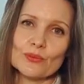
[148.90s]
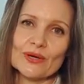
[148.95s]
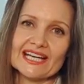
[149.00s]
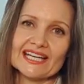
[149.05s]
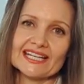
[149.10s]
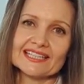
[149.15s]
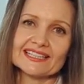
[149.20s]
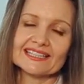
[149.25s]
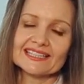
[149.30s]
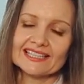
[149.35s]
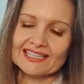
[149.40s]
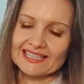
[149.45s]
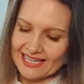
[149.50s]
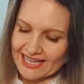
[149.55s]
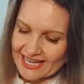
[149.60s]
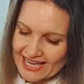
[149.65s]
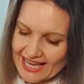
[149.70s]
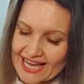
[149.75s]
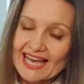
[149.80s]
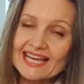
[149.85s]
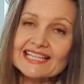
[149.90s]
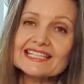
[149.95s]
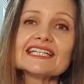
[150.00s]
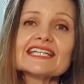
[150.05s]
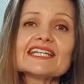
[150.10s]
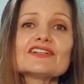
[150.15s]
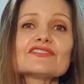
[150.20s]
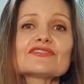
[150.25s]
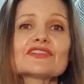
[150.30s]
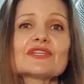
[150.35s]
way.
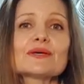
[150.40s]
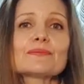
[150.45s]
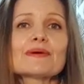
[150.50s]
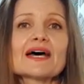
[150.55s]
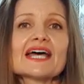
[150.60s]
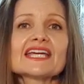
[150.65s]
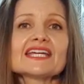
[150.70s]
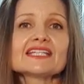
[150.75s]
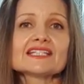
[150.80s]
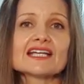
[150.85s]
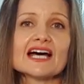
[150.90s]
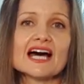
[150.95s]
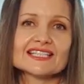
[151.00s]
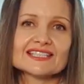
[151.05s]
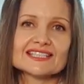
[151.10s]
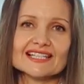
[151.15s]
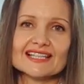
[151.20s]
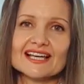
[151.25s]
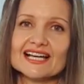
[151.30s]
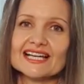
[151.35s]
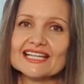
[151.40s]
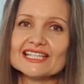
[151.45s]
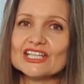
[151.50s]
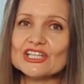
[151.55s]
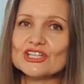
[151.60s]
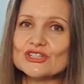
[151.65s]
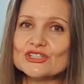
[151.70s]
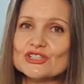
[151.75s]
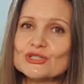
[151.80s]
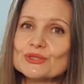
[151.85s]
And if the main underlying
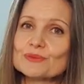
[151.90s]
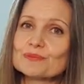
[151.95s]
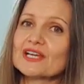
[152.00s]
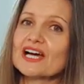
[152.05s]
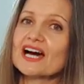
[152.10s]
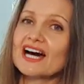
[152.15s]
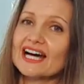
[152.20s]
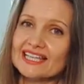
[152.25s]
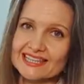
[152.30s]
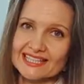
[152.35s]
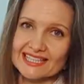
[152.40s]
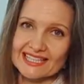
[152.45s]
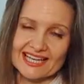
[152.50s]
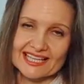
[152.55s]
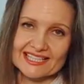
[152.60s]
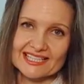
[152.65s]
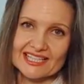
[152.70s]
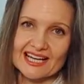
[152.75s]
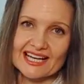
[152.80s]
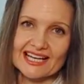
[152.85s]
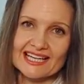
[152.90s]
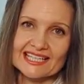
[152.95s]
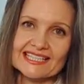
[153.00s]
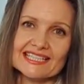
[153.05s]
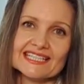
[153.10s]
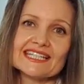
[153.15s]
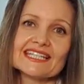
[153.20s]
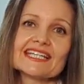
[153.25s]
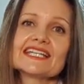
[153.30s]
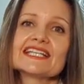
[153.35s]
issue behind the
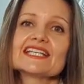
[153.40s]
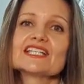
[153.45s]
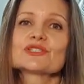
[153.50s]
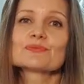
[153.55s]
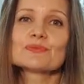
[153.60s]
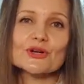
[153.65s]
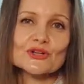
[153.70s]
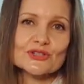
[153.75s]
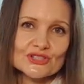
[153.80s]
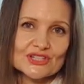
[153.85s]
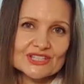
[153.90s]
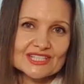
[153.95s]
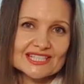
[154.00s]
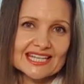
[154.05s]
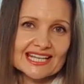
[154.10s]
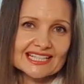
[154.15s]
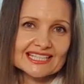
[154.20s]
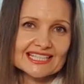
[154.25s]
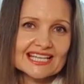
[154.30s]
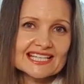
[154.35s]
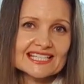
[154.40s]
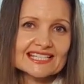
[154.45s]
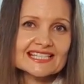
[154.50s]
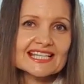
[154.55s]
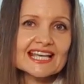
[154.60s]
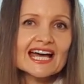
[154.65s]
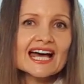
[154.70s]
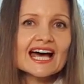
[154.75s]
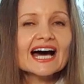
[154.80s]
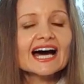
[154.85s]
anxiety is motion
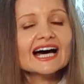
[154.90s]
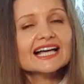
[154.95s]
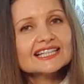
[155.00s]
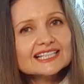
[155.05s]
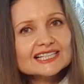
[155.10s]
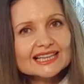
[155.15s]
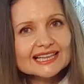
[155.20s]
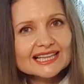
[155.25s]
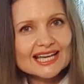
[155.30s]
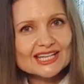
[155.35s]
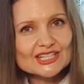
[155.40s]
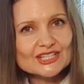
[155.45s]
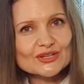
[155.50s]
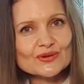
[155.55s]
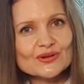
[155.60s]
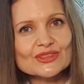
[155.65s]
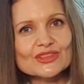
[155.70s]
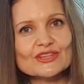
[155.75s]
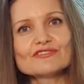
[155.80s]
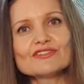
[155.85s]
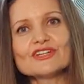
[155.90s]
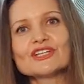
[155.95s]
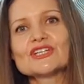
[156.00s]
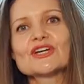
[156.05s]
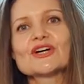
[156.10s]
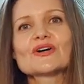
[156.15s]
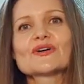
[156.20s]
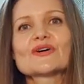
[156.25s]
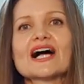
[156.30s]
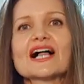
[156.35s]
sickness, a little later in the
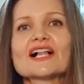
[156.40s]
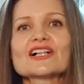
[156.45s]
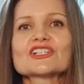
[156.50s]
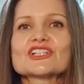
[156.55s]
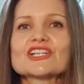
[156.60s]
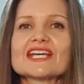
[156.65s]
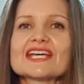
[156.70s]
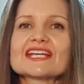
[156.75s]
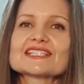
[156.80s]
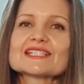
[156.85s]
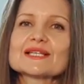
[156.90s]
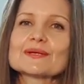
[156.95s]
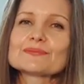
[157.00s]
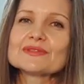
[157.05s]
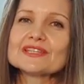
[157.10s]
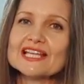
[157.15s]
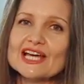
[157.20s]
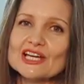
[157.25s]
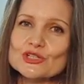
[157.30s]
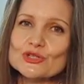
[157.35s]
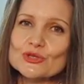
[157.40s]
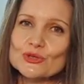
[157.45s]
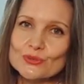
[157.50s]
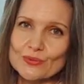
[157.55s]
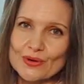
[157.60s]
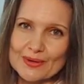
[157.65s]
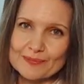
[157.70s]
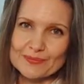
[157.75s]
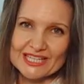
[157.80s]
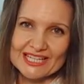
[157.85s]
video, I'll share some natural
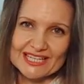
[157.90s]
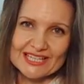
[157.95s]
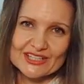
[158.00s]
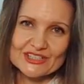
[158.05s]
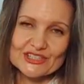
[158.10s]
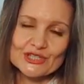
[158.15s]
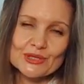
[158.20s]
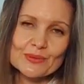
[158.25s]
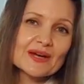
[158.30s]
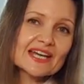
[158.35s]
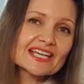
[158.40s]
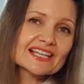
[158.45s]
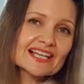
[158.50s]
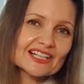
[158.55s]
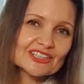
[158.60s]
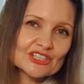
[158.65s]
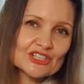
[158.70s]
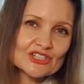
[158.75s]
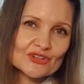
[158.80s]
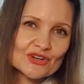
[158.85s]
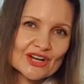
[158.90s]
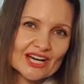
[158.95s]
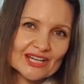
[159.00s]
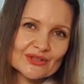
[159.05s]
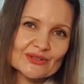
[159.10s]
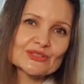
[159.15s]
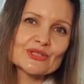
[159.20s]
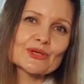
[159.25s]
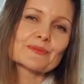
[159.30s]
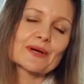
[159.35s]
remedies you may like to
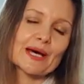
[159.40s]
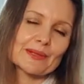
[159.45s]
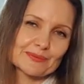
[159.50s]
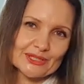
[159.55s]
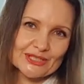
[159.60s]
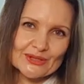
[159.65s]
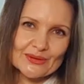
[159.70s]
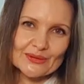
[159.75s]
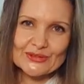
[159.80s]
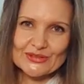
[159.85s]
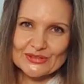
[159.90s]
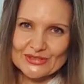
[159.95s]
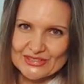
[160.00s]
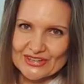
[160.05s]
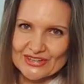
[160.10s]
try on your puppy or your